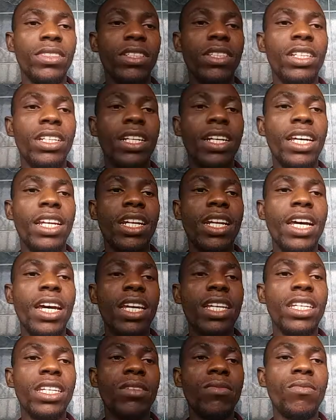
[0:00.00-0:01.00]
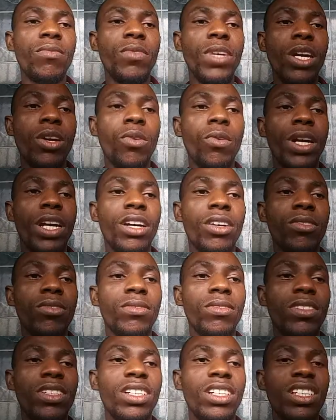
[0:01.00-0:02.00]
and I like him very well.
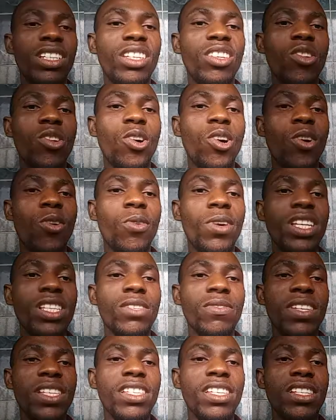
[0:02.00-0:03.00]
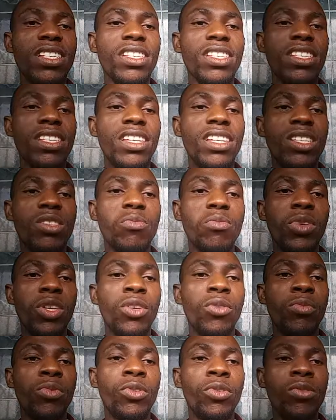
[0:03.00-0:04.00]
He always visits his
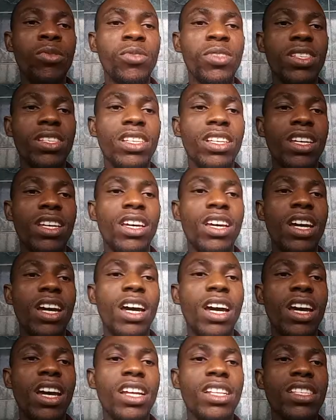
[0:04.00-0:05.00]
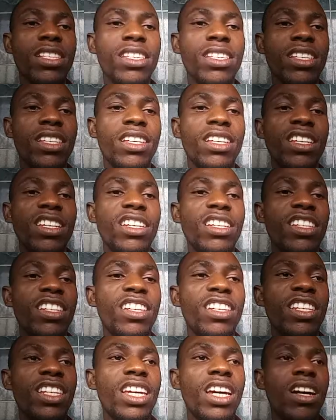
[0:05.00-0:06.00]
pupils at
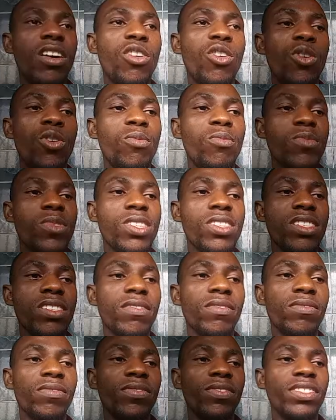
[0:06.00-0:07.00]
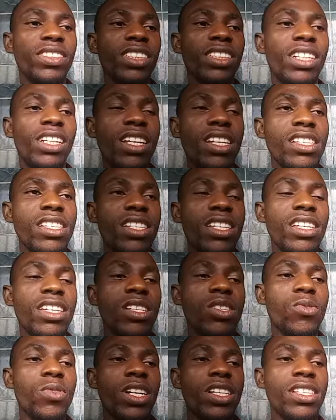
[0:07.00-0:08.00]
their homes. Let's take
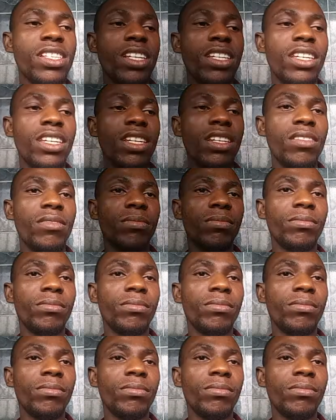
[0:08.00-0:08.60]
it once again.